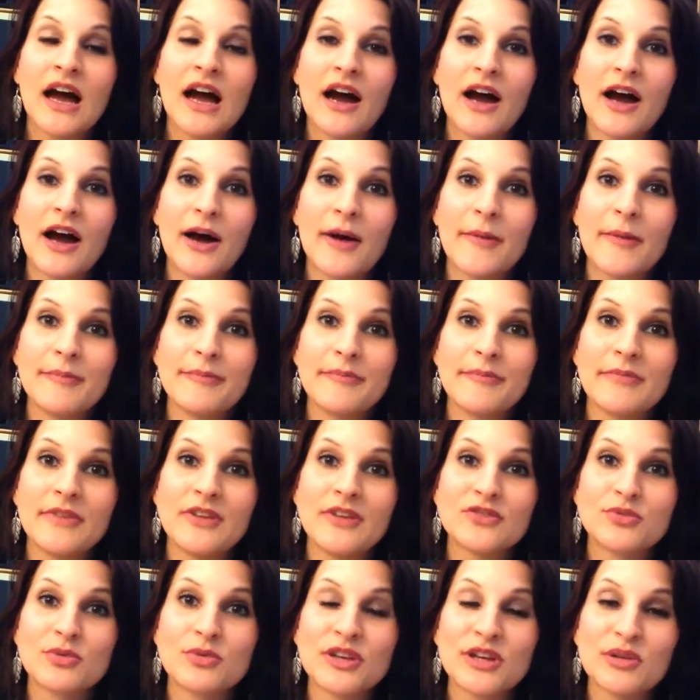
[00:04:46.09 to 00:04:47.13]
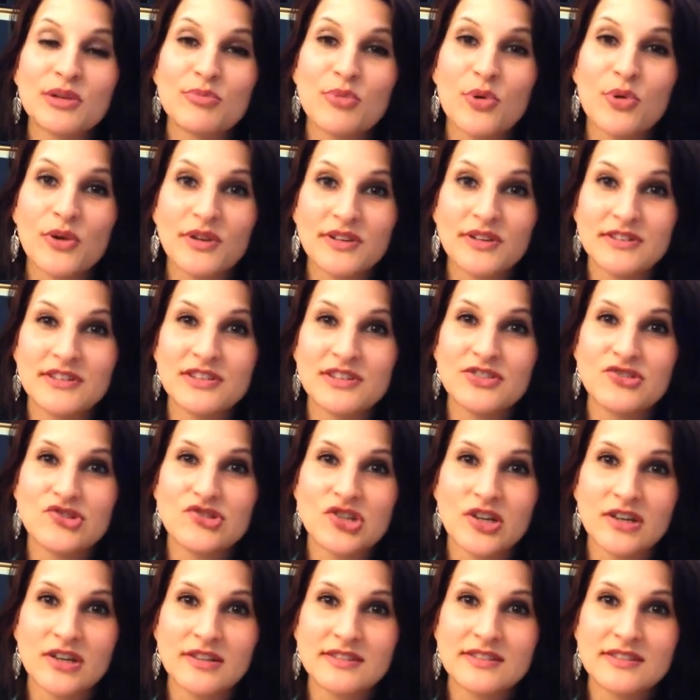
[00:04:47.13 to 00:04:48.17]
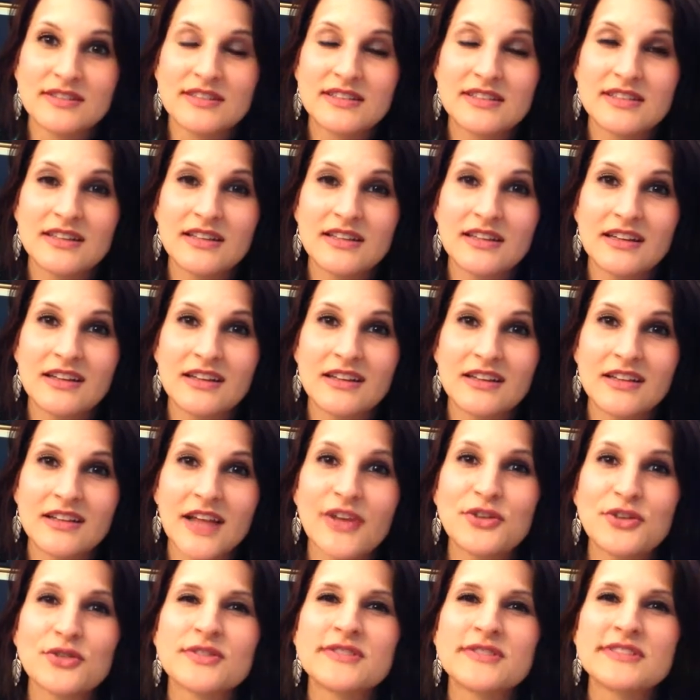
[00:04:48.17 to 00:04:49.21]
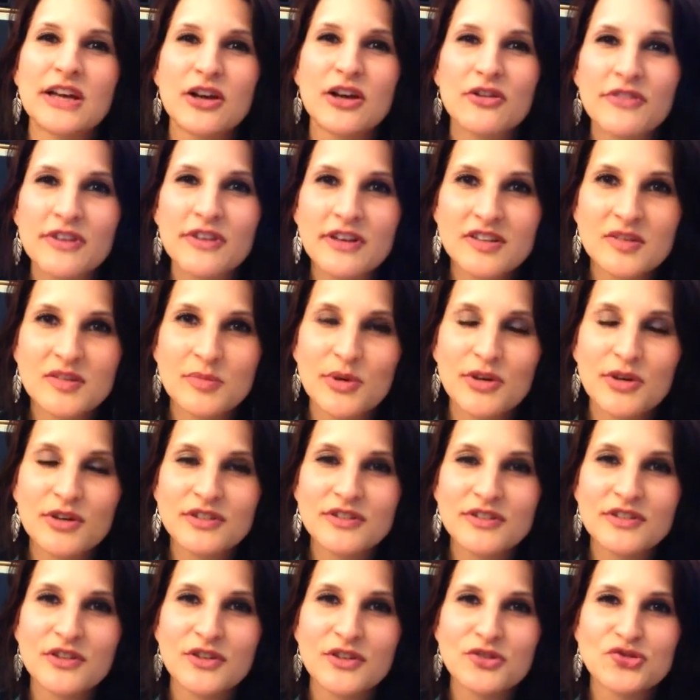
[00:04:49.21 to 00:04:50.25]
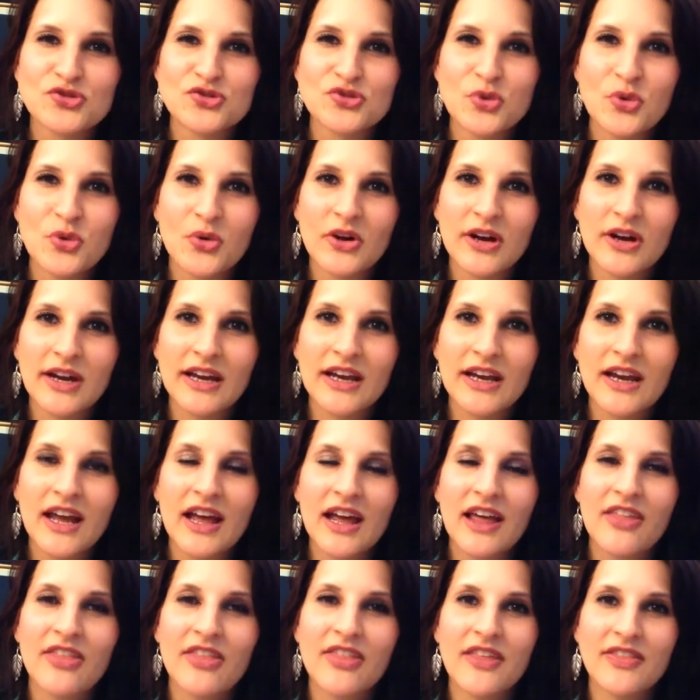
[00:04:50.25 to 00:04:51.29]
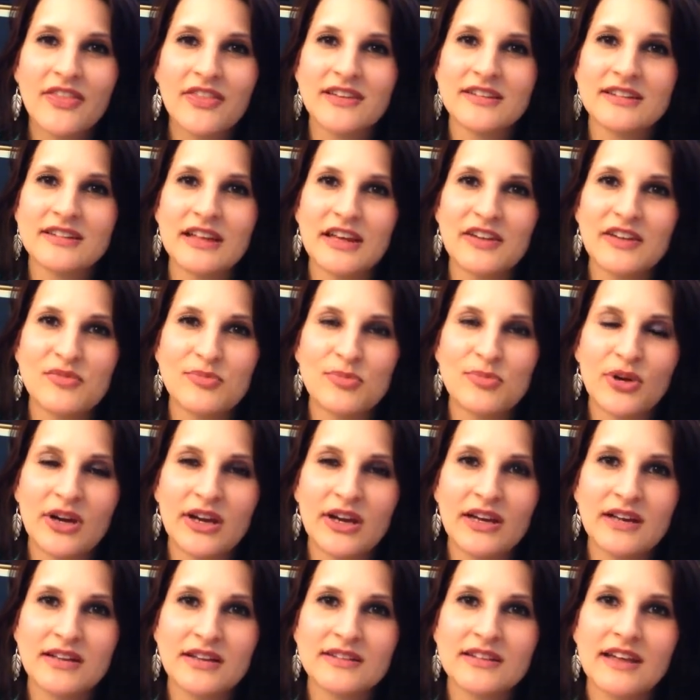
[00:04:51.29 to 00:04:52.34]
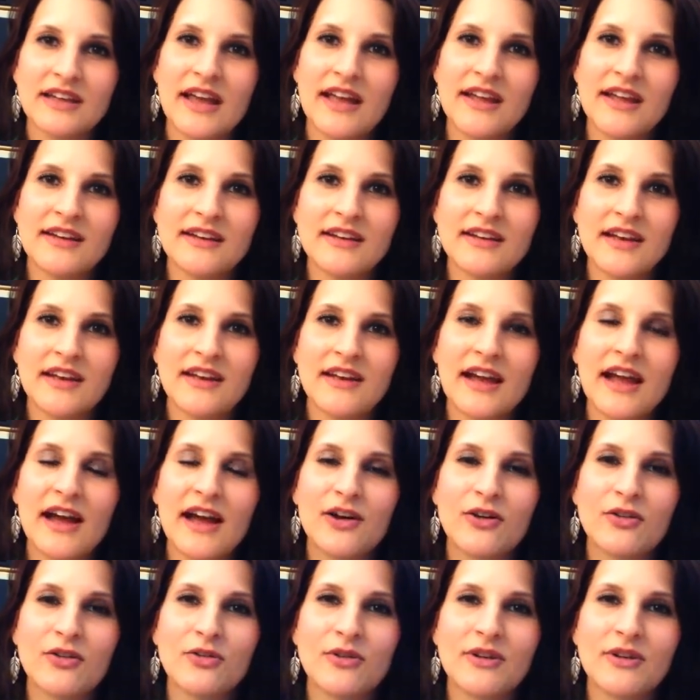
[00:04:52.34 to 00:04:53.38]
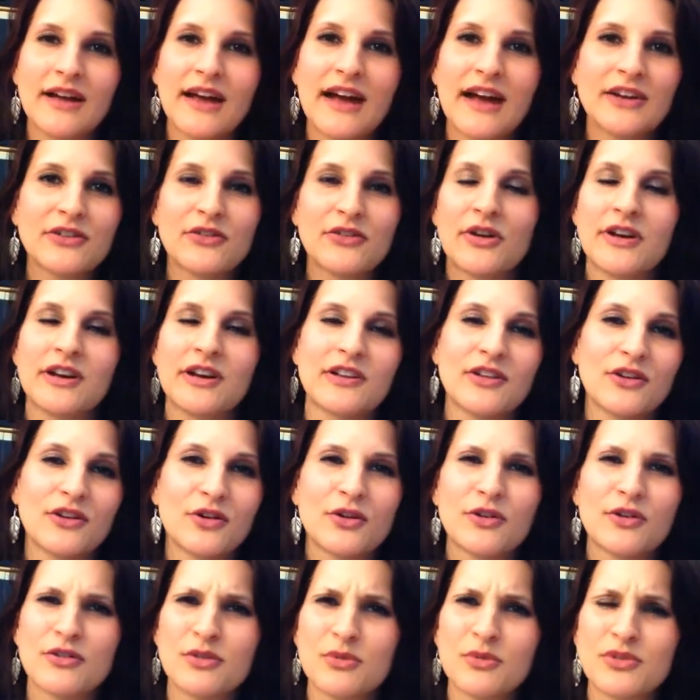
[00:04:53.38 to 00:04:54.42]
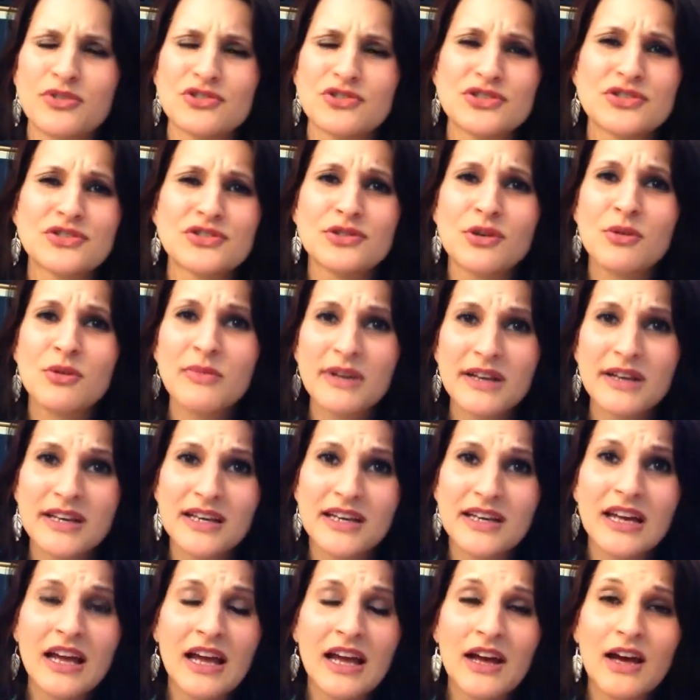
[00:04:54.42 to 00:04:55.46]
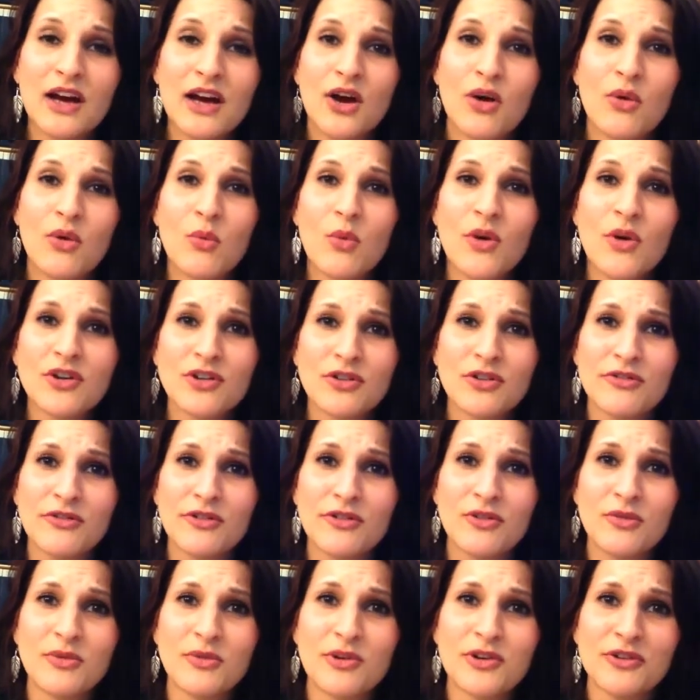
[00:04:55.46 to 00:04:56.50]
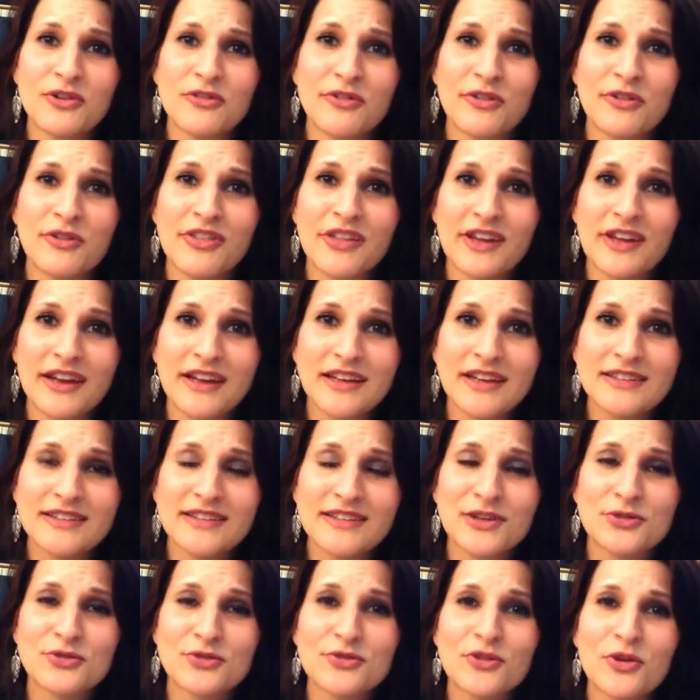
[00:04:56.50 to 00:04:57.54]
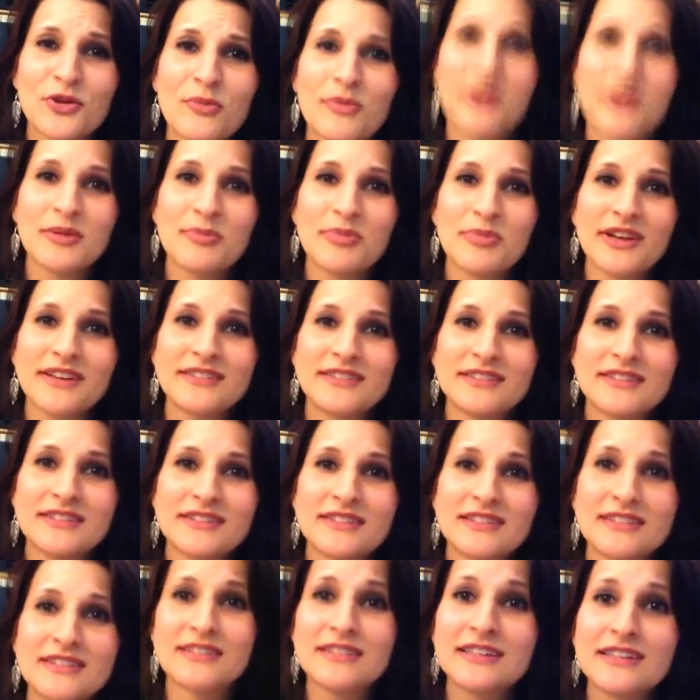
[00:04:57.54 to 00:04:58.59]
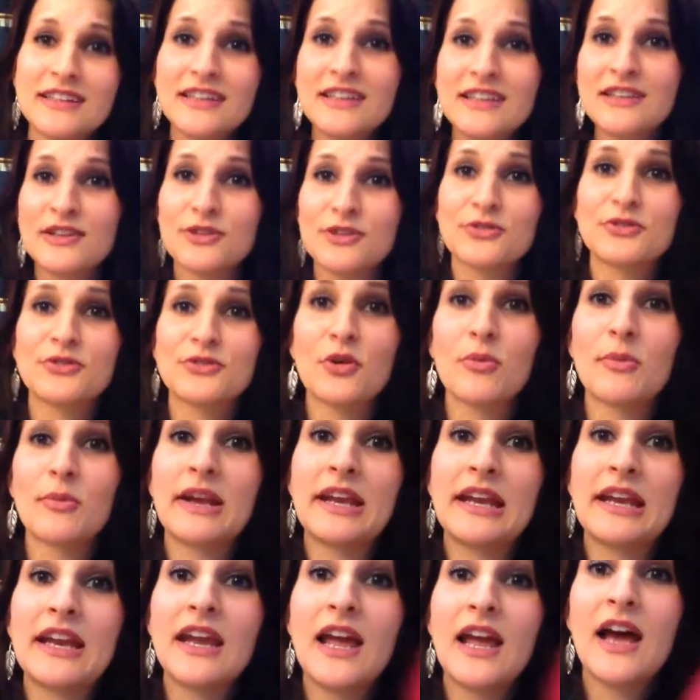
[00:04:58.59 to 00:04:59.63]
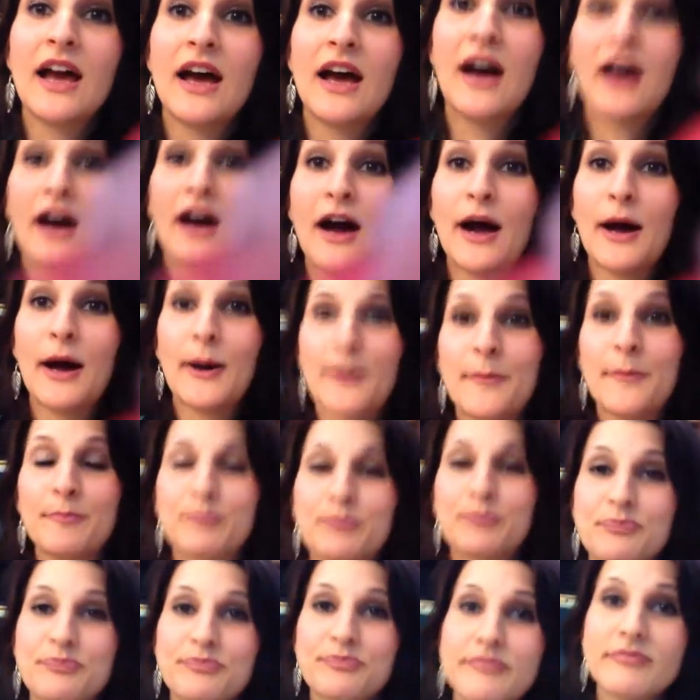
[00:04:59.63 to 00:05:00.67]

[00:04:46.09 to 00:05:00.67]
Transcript: um, it's really important to just let yourself experience the joy that this life brings and and how God created the earth with just so many wonderful wonderful things. There's so many places to see. There's so many um,